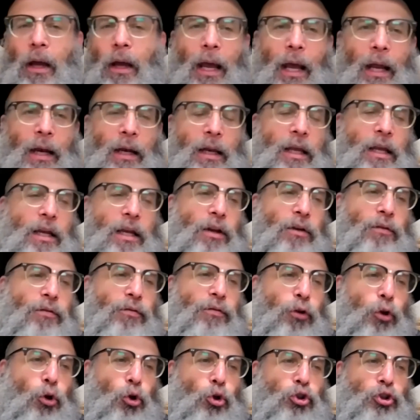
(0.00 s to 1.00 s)
any
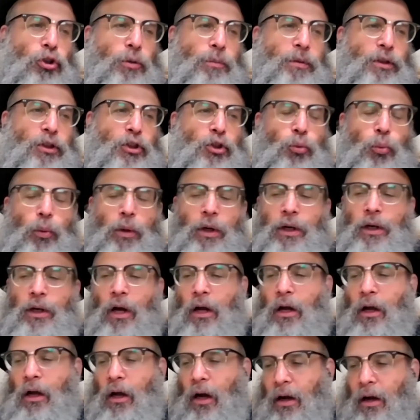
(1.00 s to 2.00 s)
confusion between a
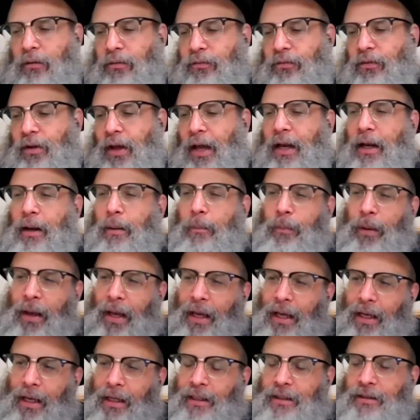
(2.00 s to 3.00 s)
chaf and a
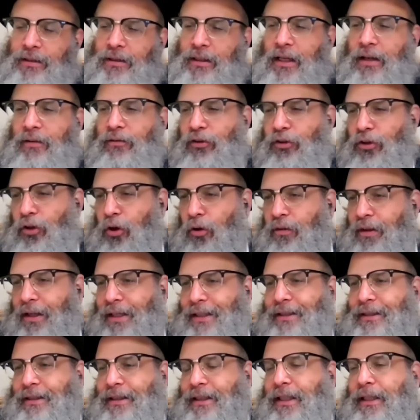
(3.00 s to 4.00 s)
bays, even though they
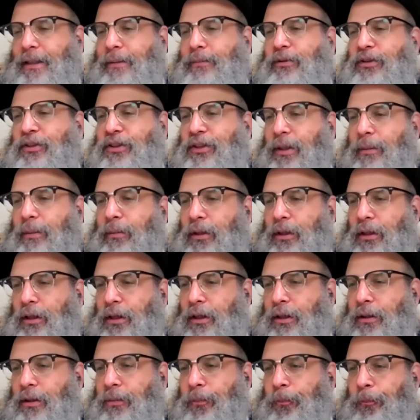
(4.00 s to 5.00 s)
seem
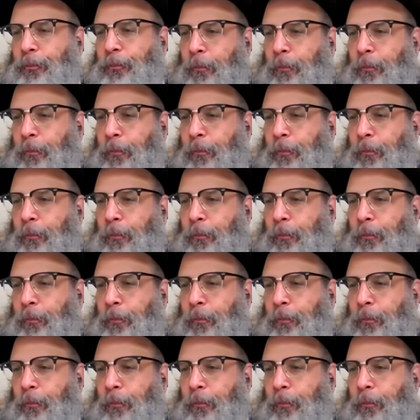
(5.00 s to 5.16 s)
similar,